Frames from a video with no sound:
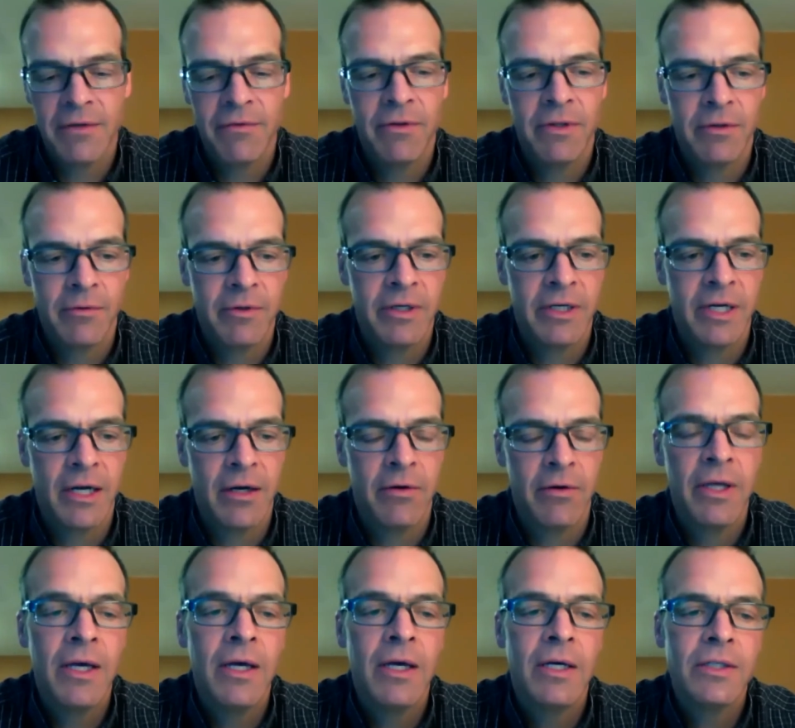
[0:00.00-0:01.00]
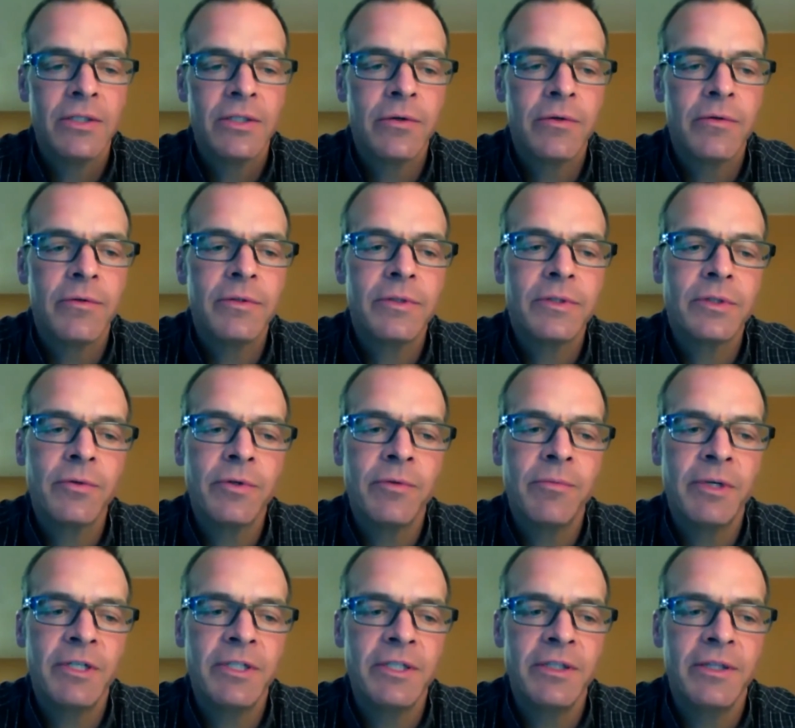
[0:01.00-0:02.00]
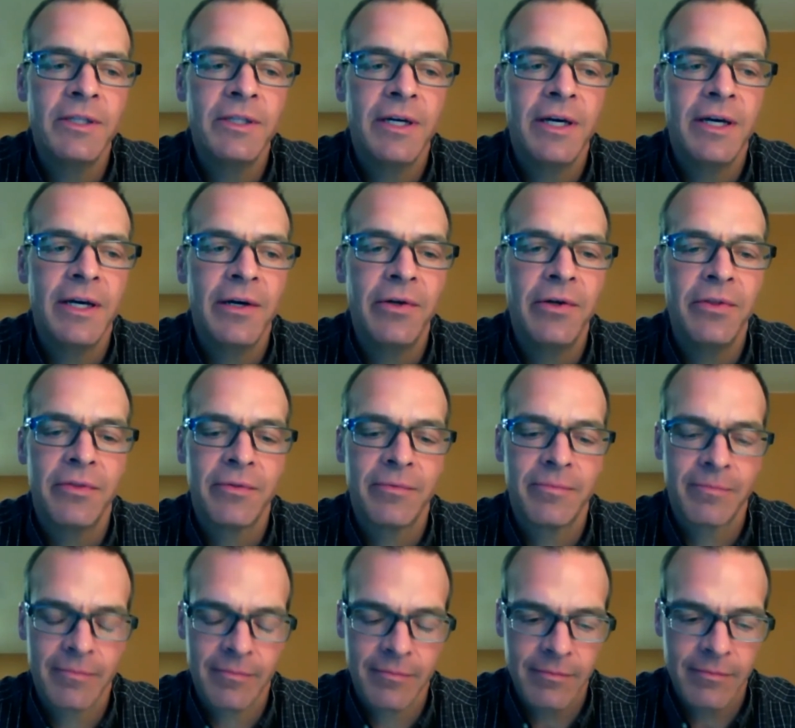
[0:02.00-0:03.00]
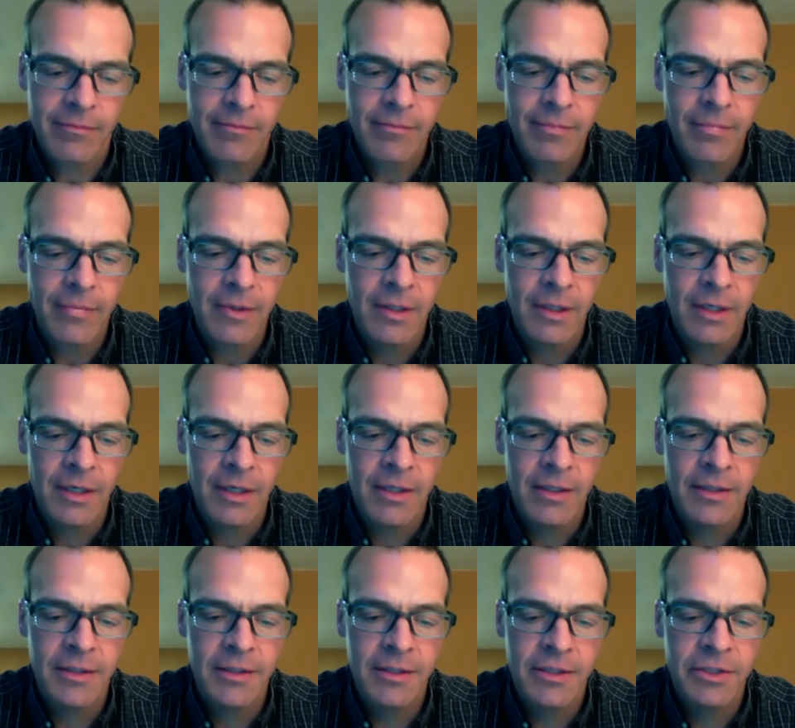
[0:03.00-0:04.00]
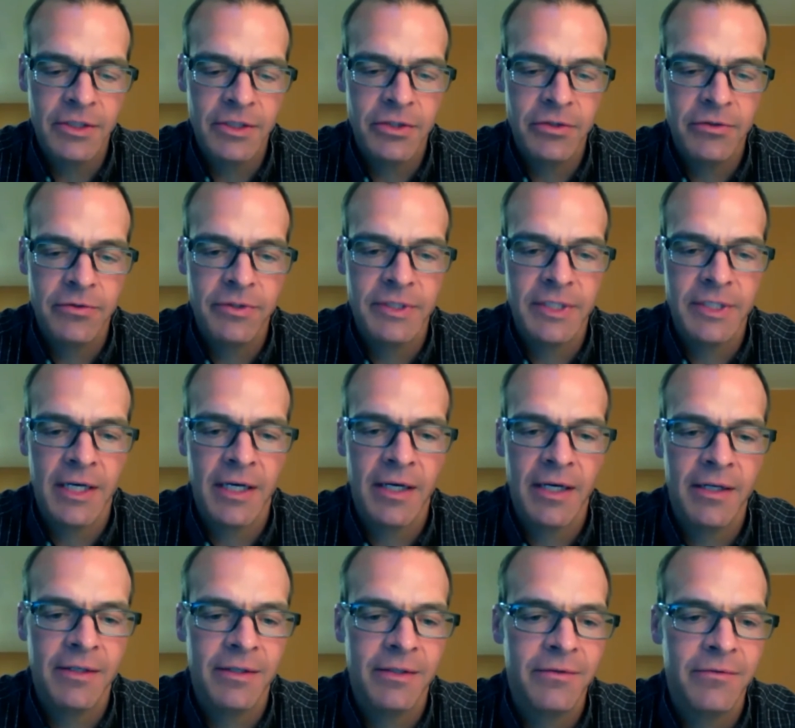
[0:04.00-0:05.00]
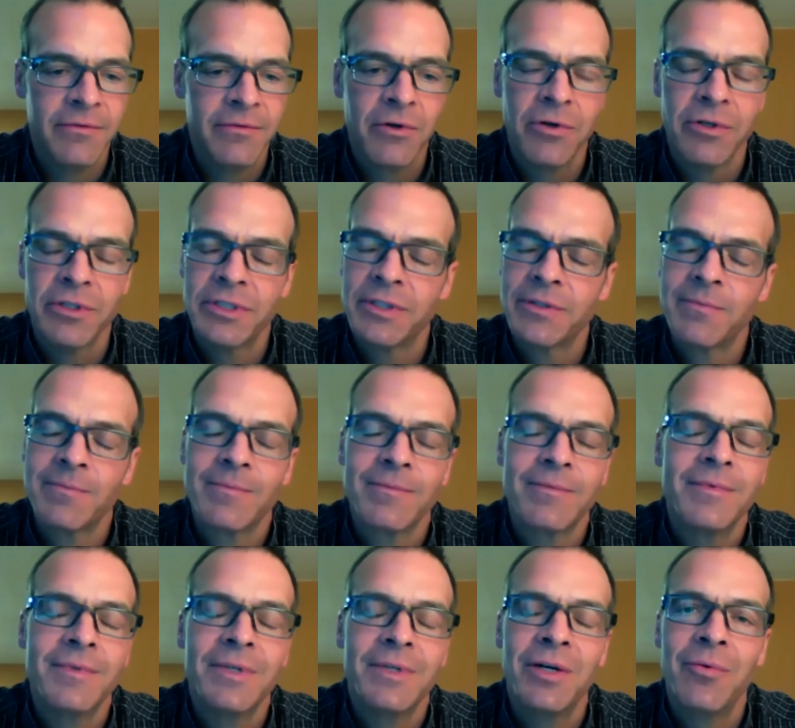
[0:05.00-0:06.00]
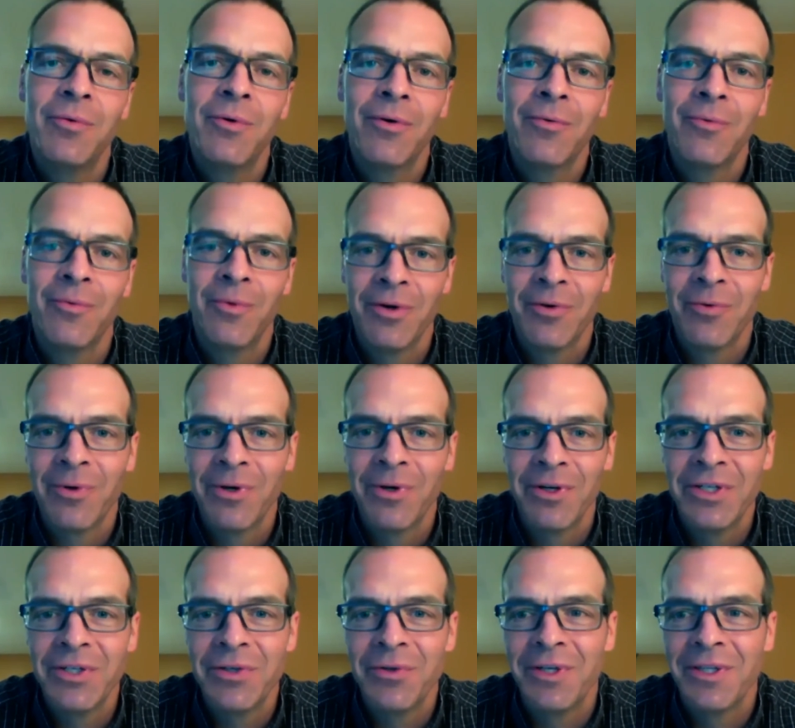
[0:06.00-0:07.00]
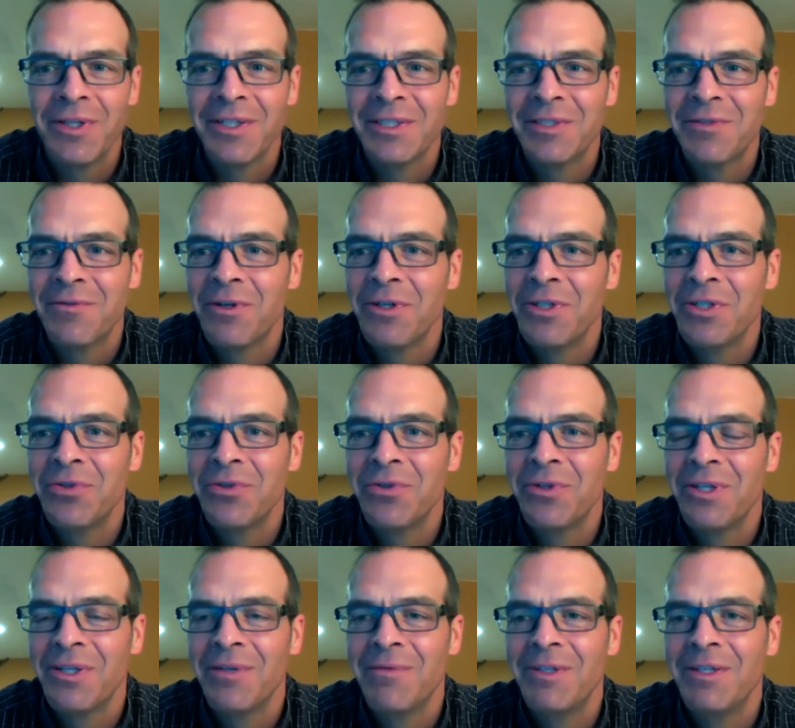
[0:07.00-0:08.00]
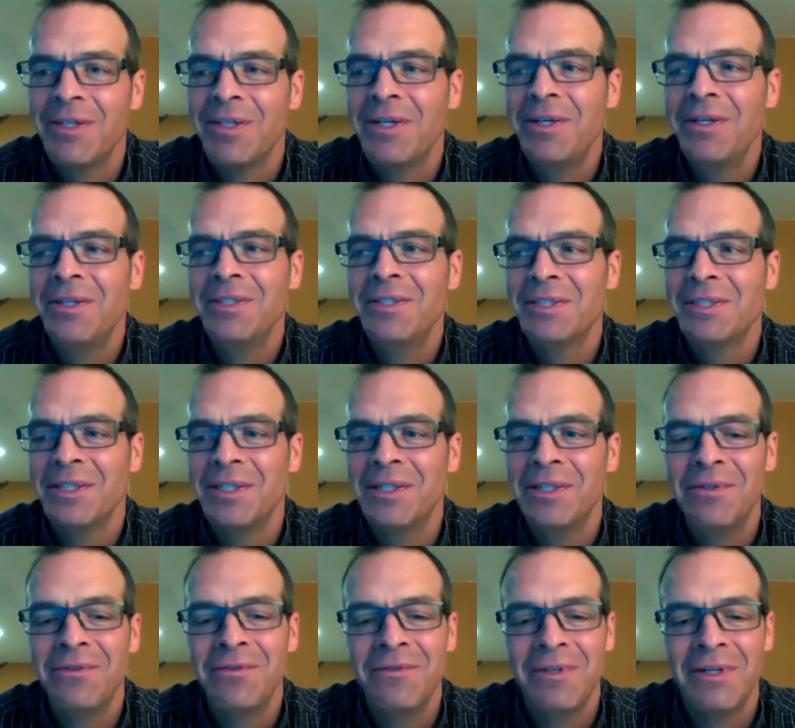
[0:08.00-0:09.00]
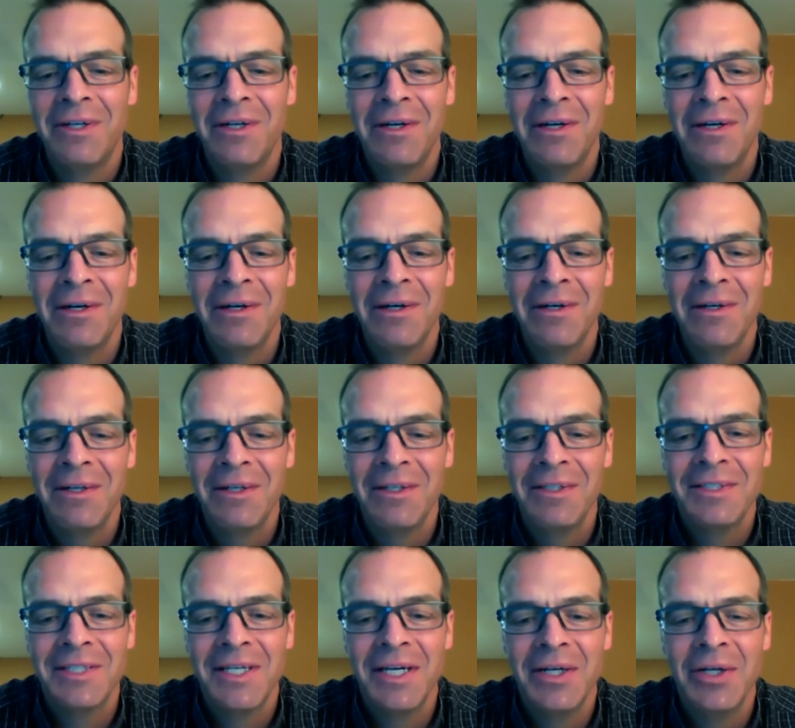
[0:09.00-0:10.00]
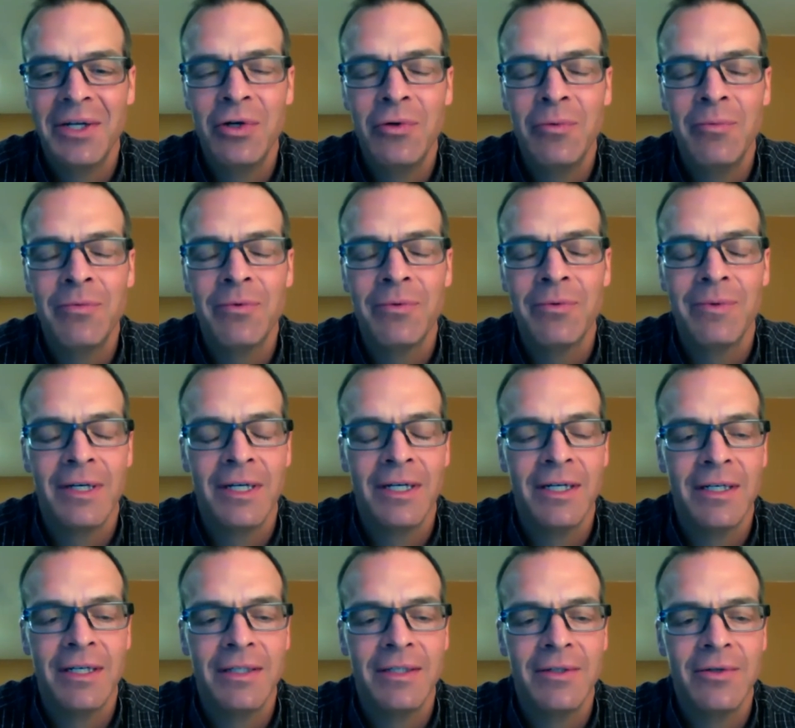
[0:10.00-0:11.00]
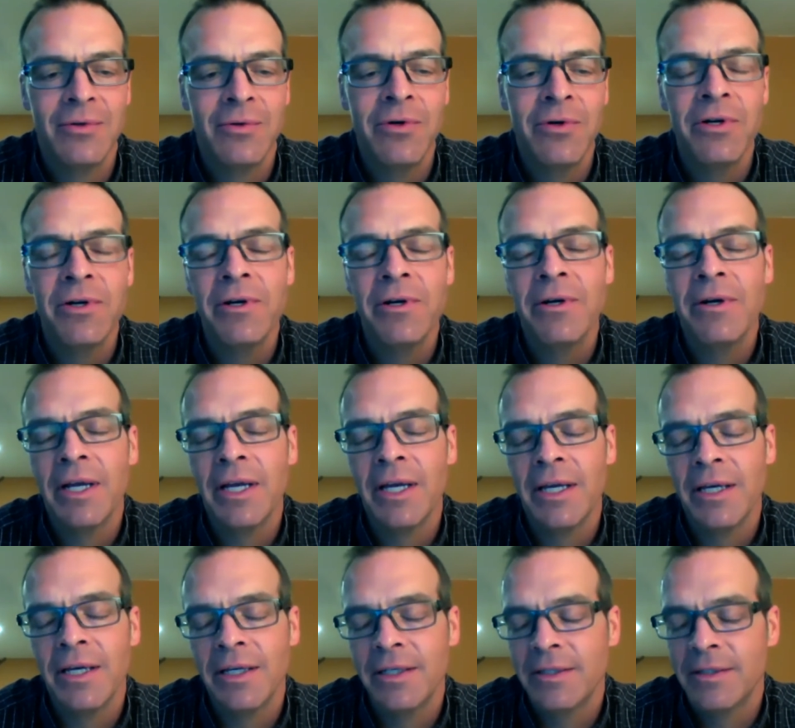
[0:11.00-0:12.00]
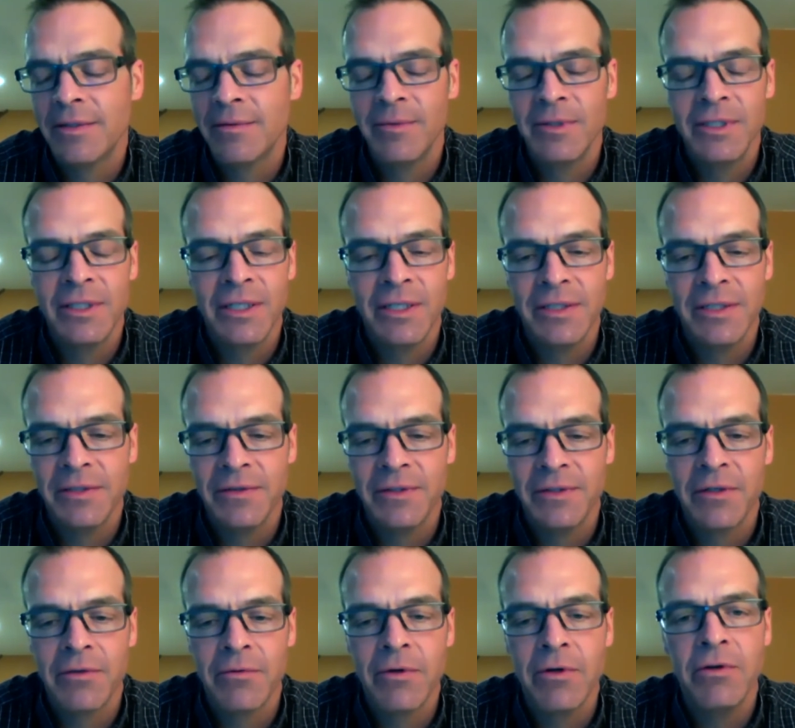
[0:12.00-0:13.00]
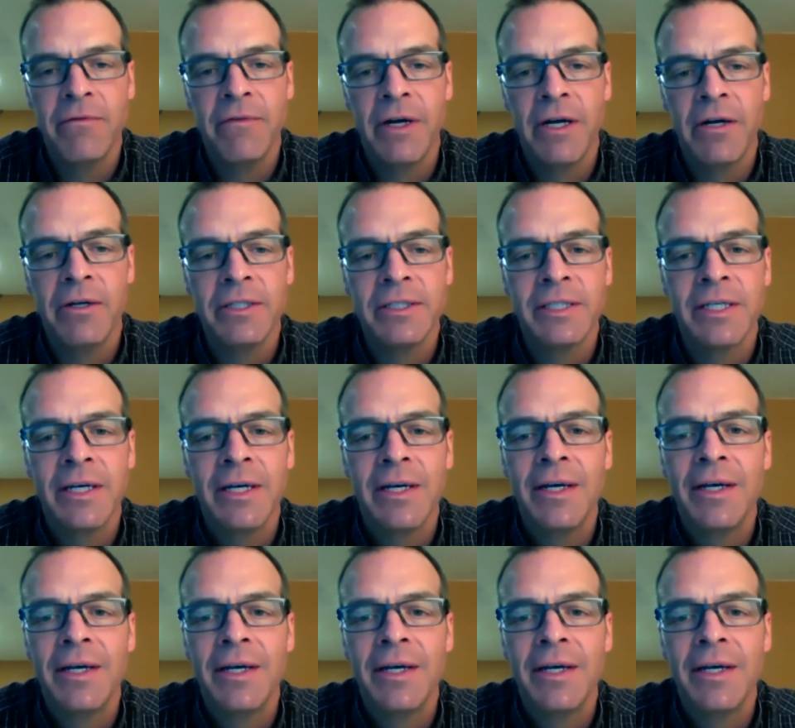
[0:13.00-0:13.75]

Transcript: definitely work out. So we mentioned the health issues, and of course, you know, we're doing this virtually because of our stay-at-home order and because of the coronavirus.